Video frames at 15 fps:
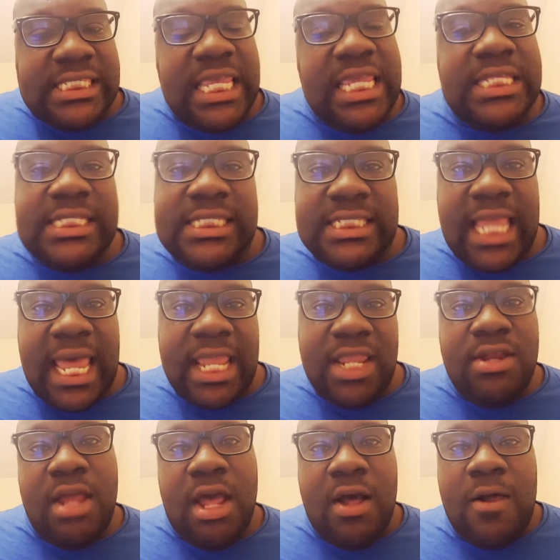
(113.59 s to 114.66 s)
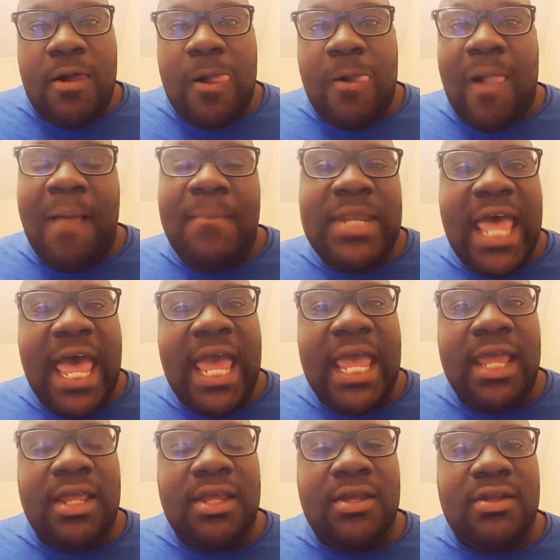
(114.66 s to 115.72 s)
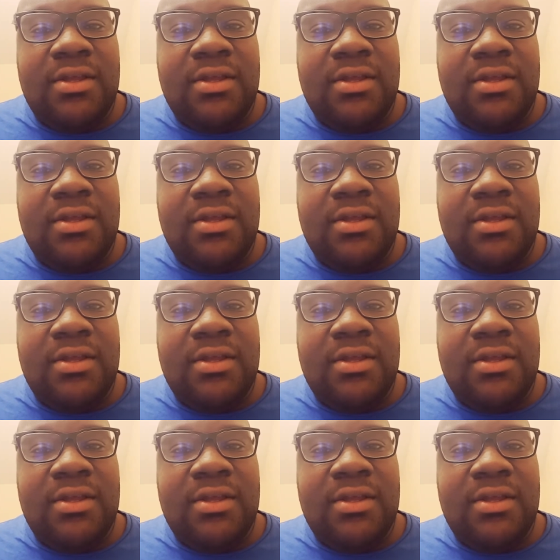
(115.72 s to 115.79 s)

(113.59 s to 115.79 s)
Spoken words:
He just like, you know, I'm not